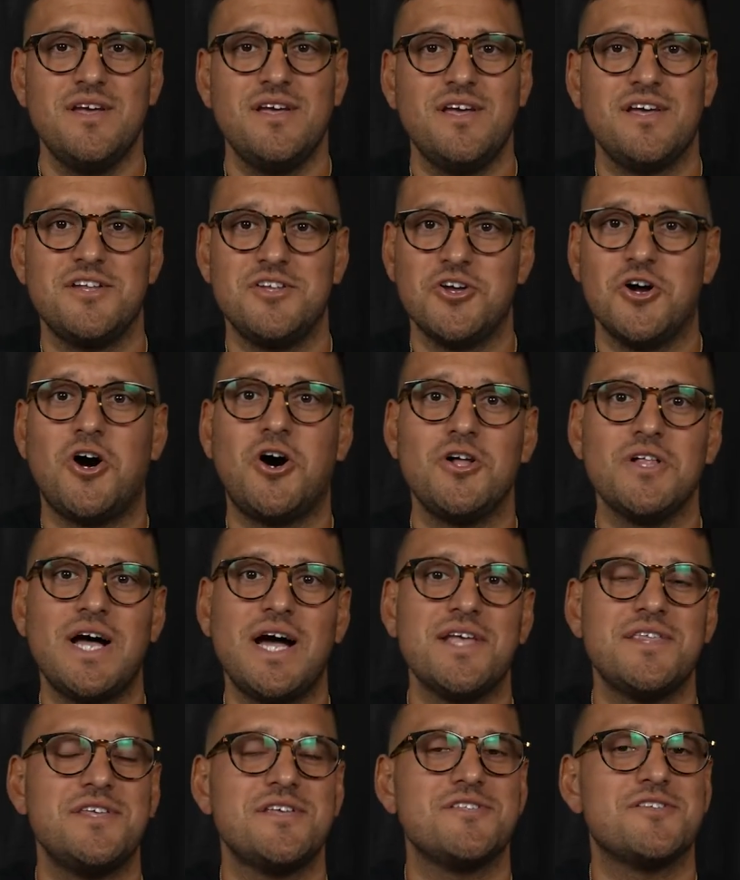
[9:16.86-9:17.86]
And y'all,
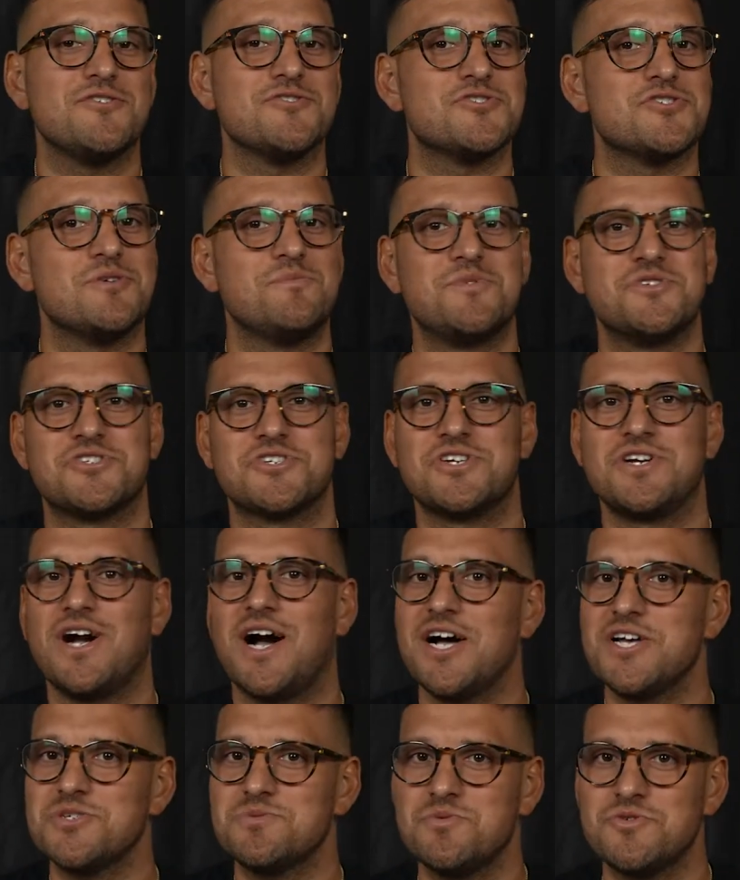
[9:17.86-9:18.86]
I think there's so much
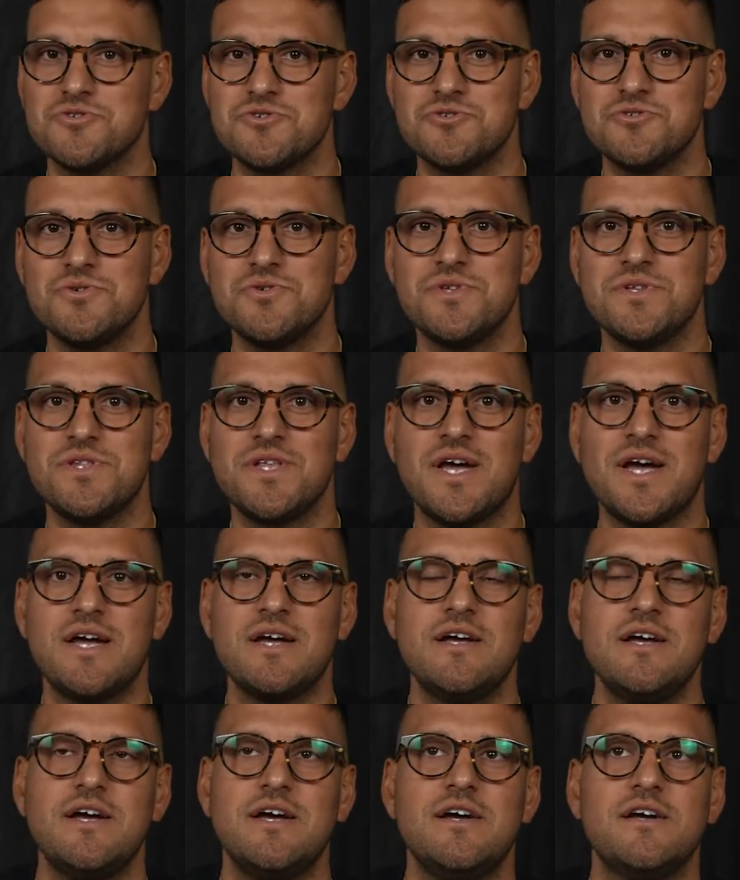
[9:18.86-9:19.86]
gospel truth in
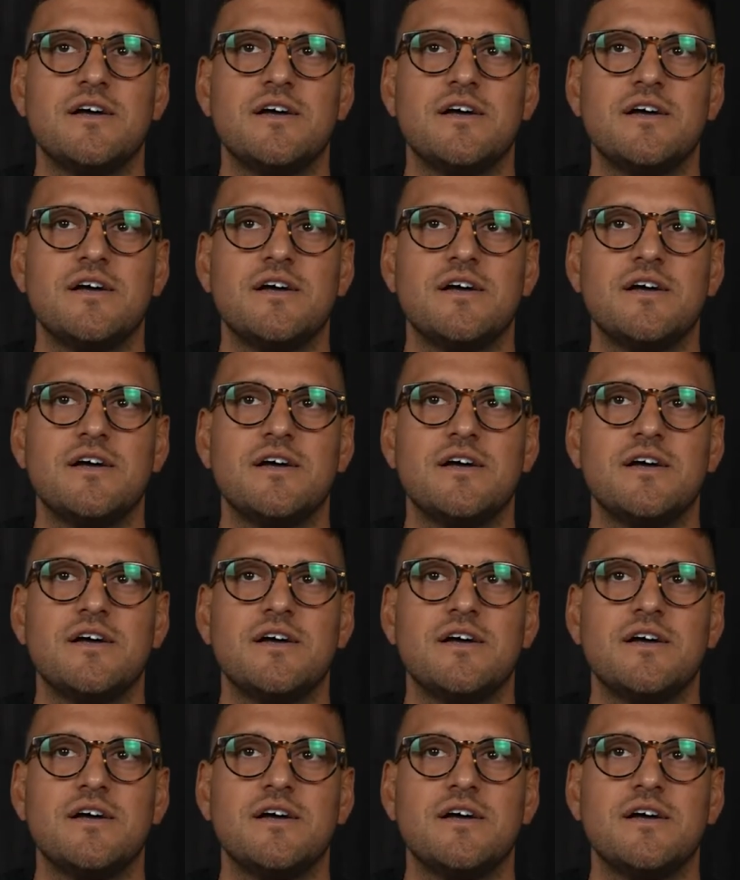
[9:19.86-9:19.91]
that.